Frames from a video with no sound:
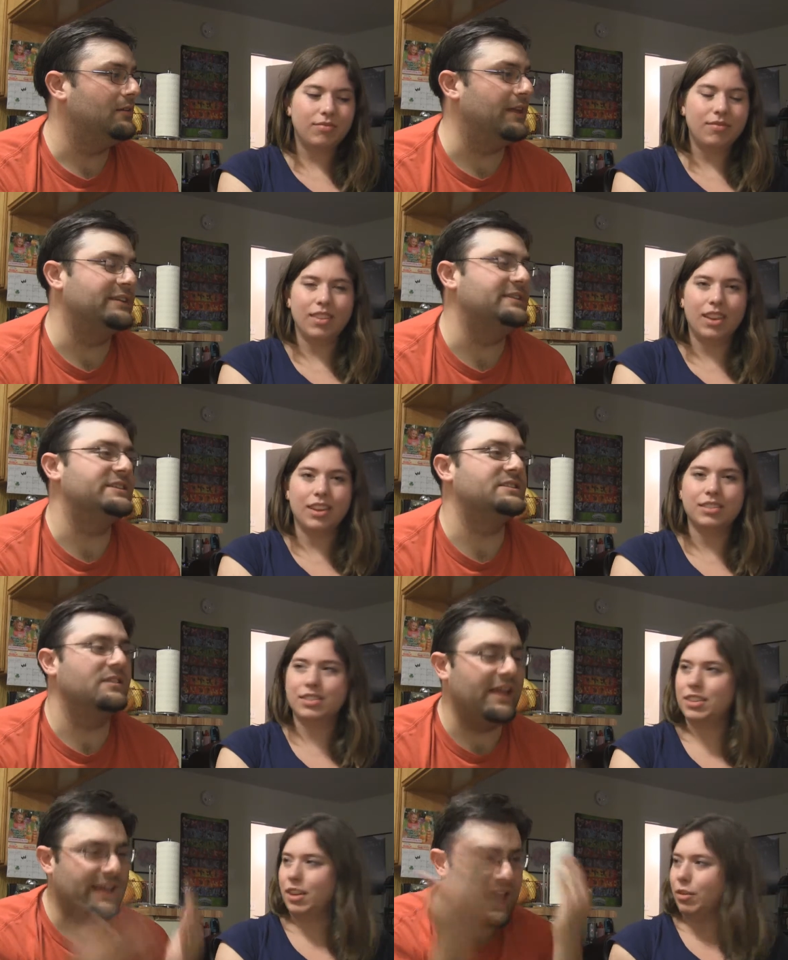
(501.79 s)
Speaker 1: Like,
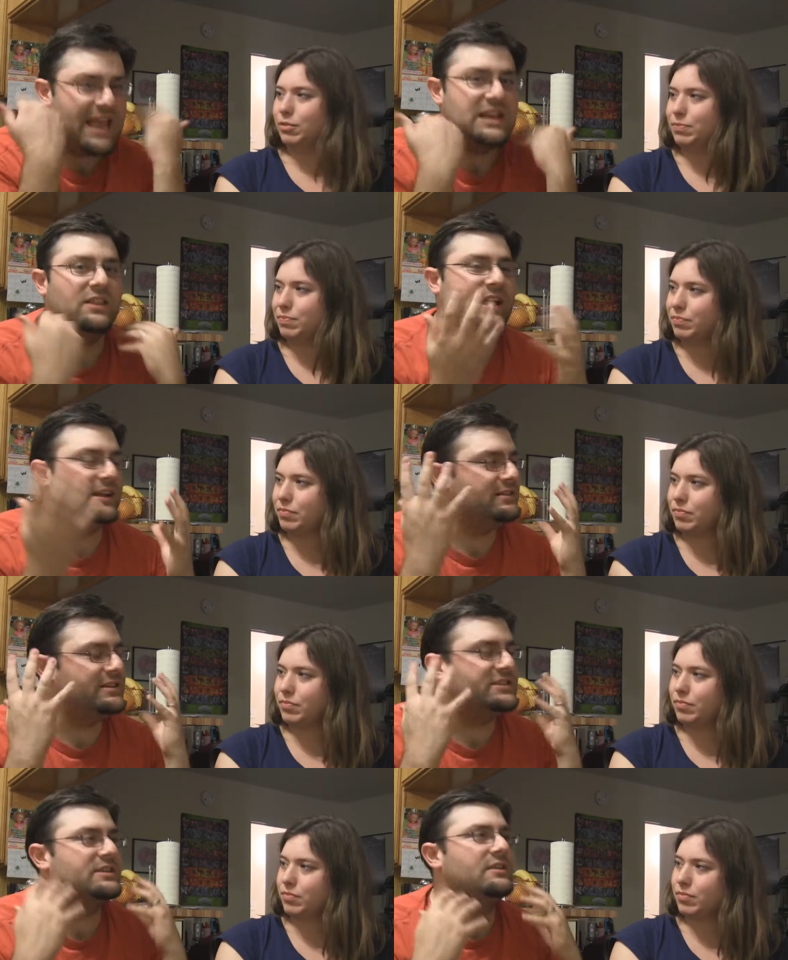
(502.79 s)
dis- like, know, in,
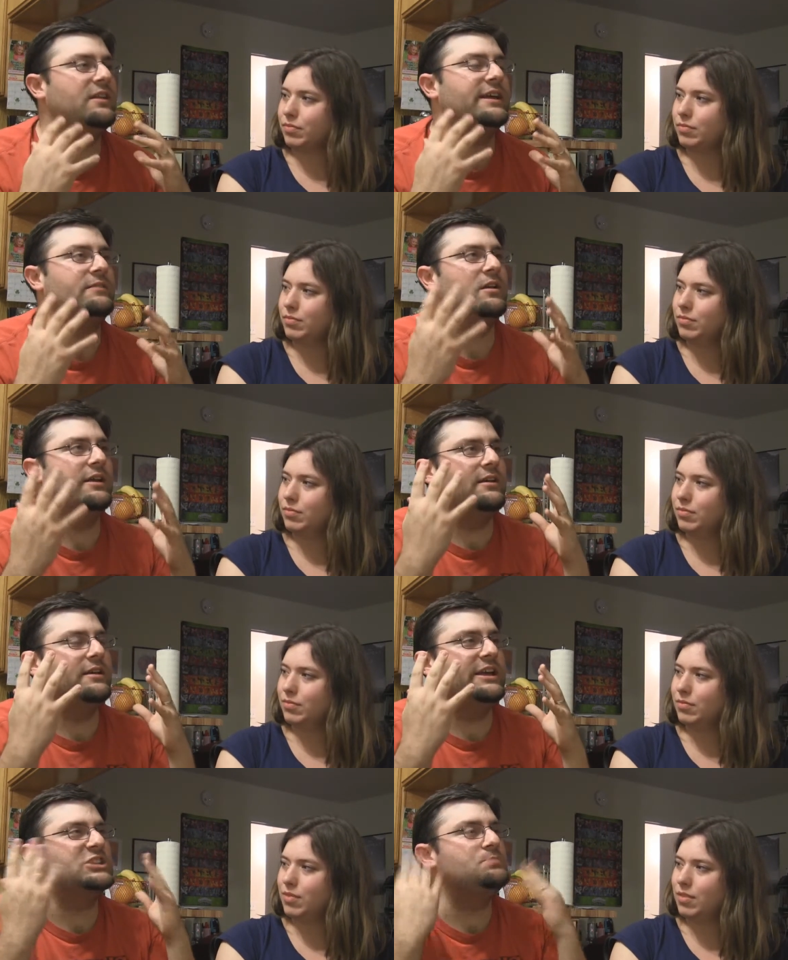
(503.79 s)
like, dis- like,
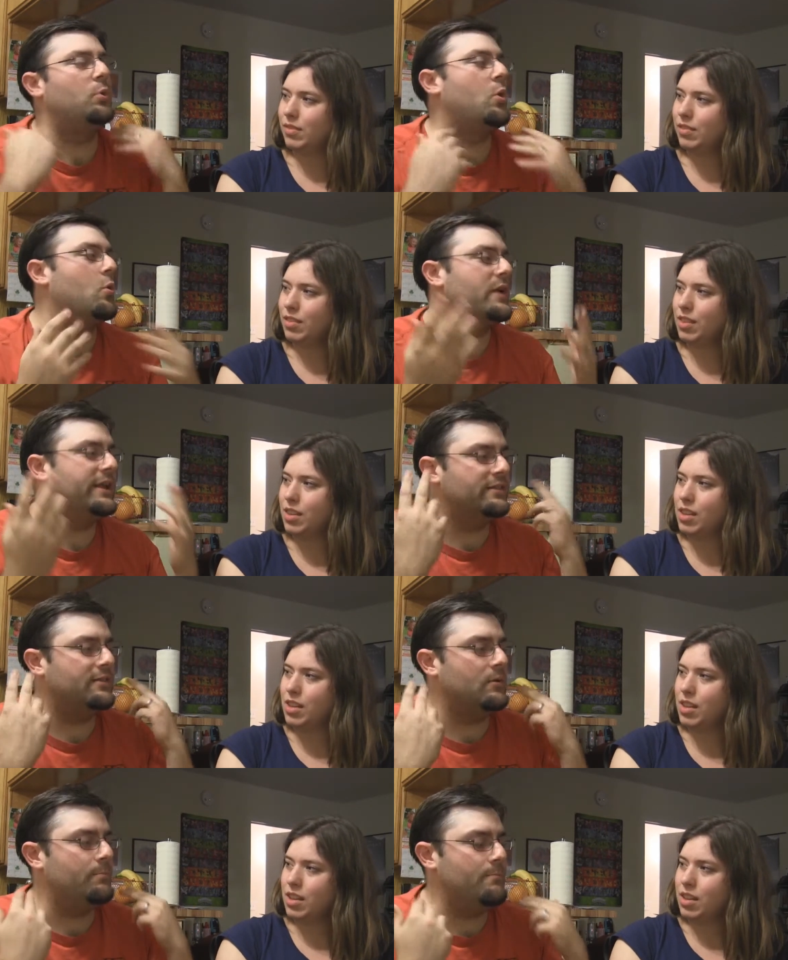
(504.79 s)

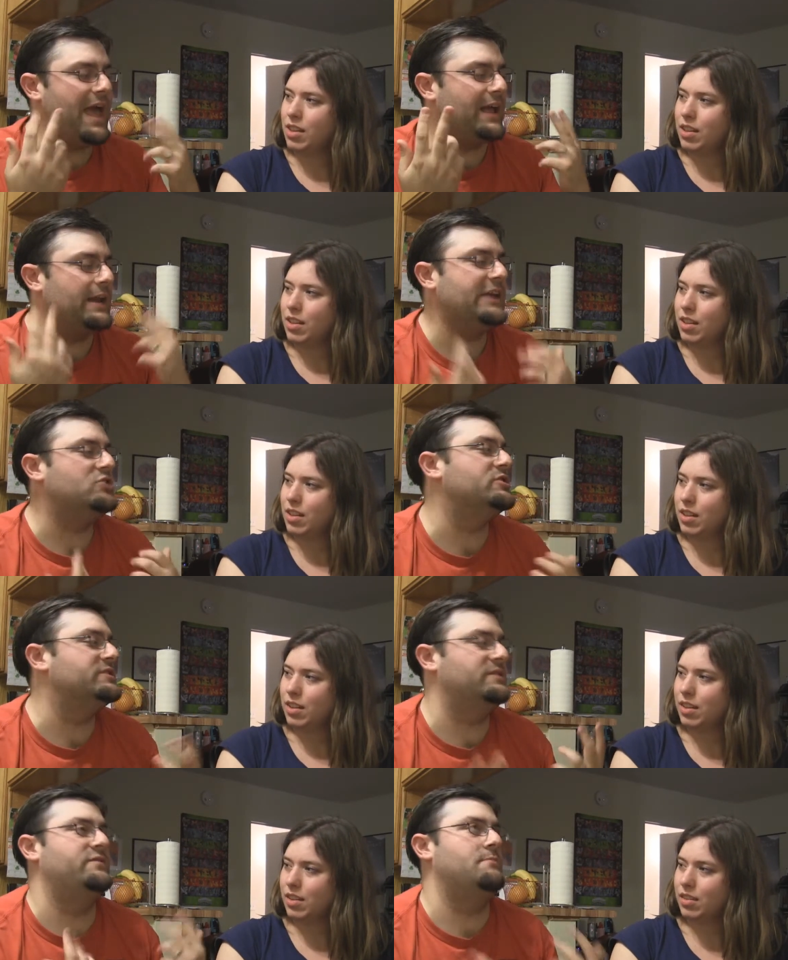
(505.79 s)
exploring the
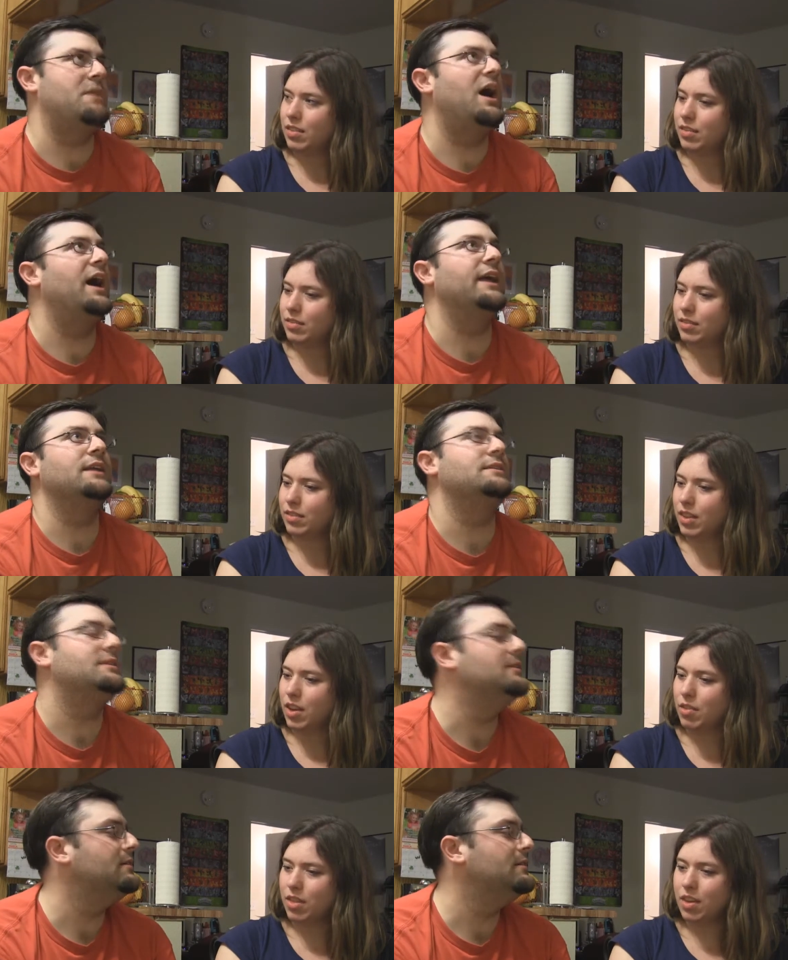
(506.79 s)
machinations of the mind.
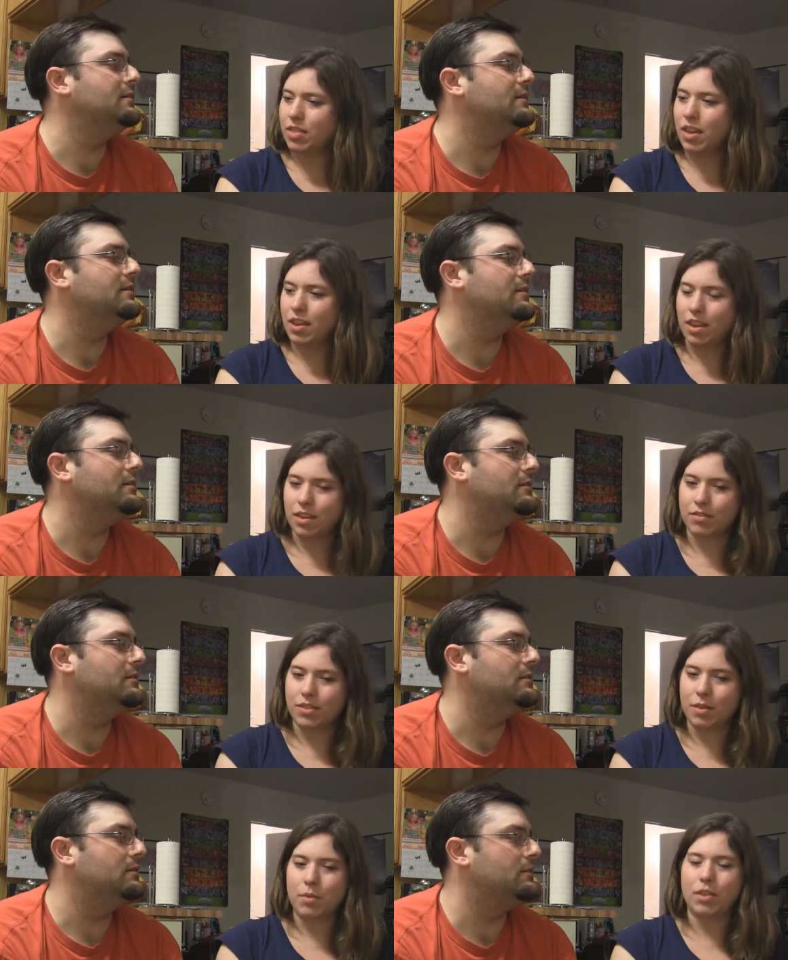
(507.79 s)
Speaker 2: Th- thinking
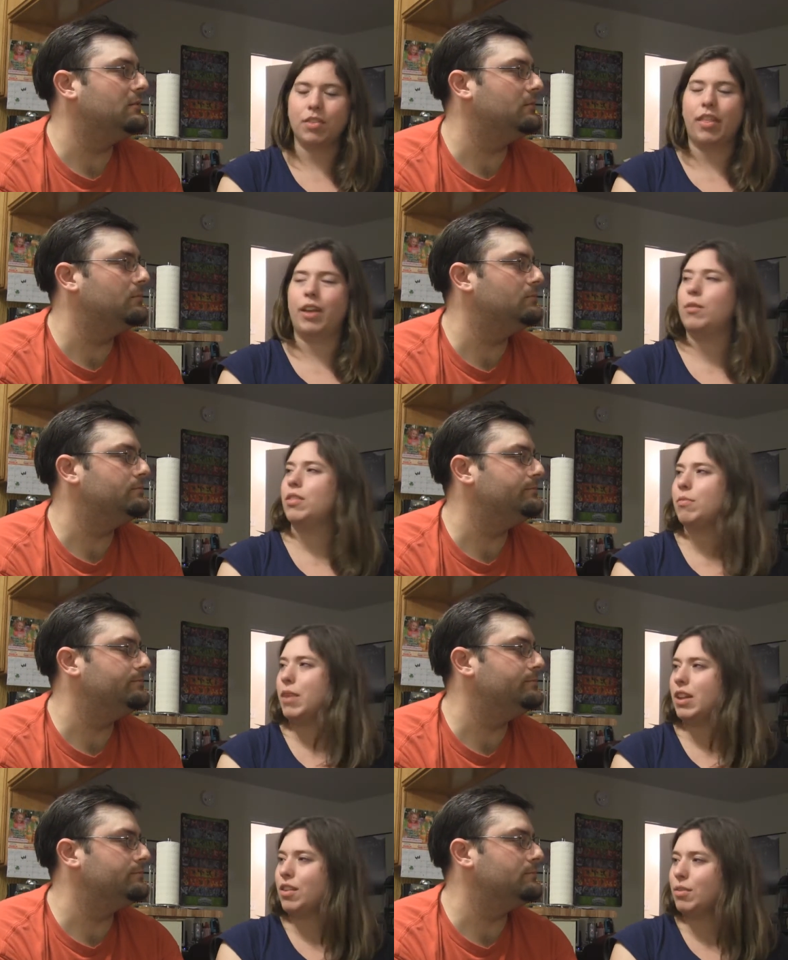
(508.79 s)
of someone like with
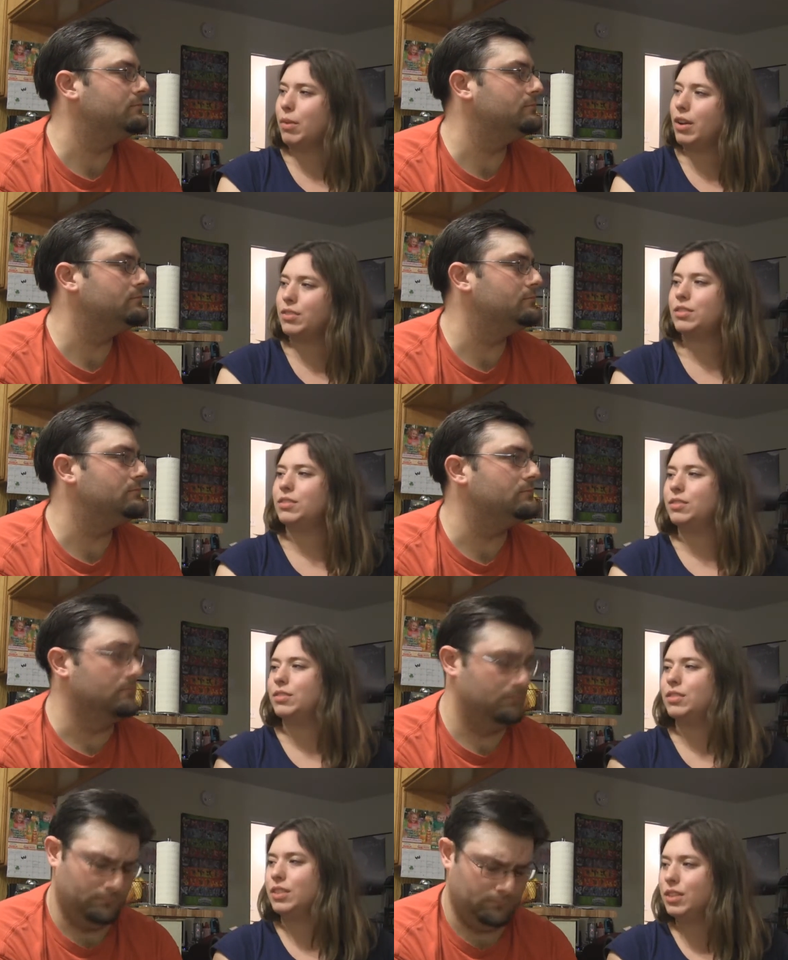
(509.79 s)
manic depressive,
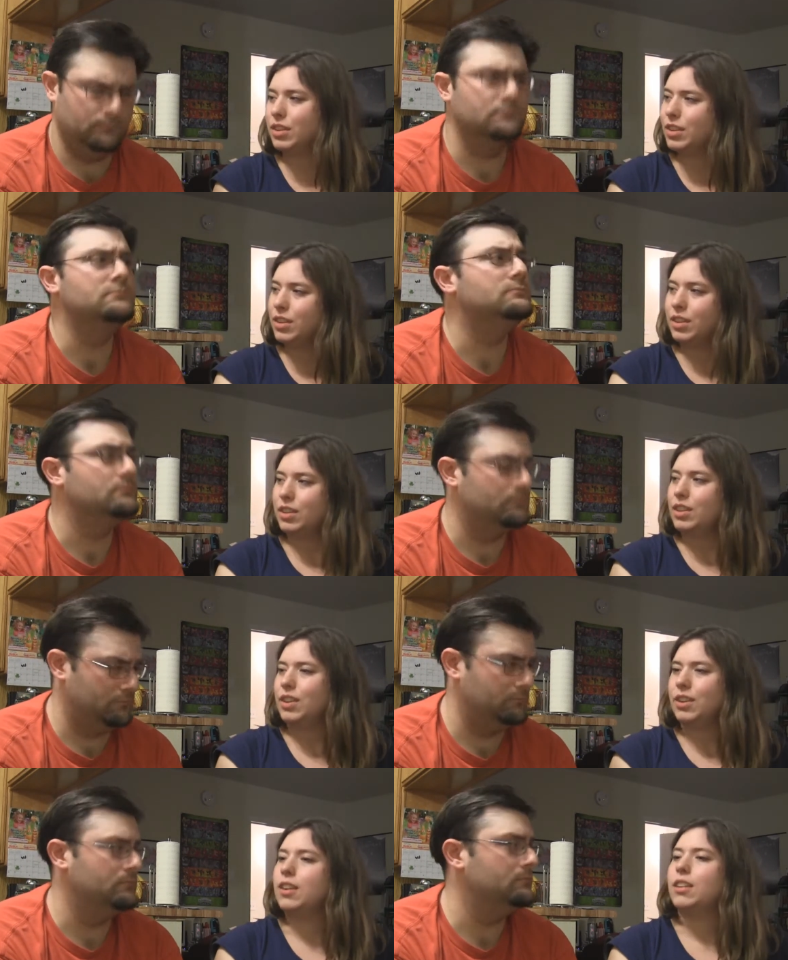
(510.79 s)

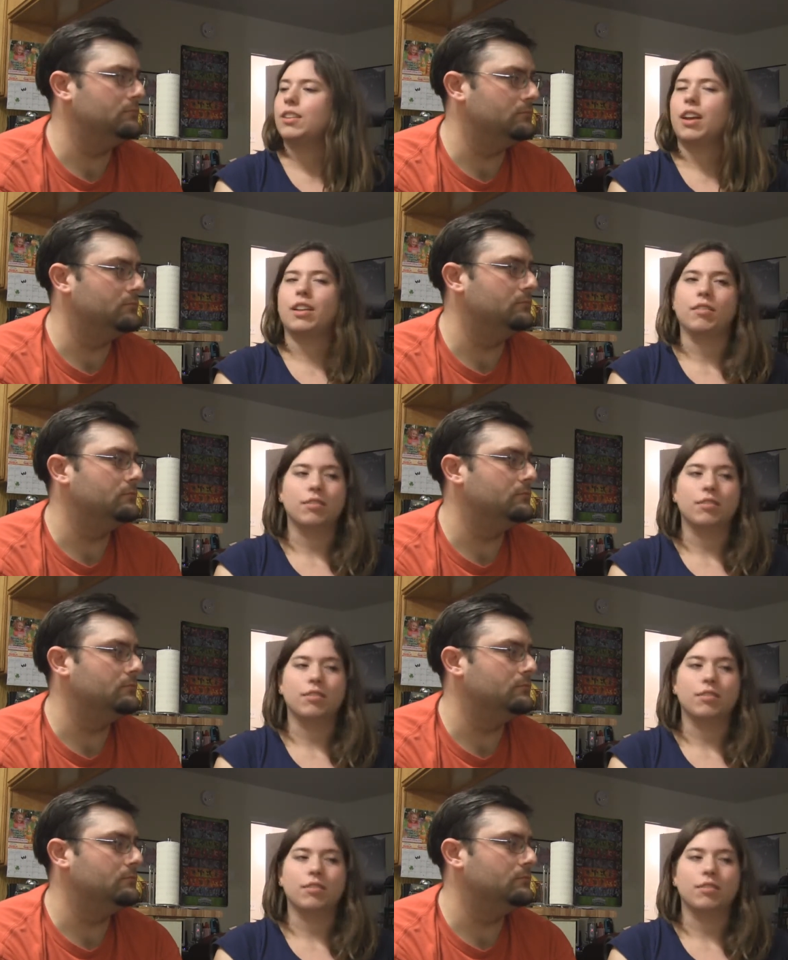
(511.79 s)
or kind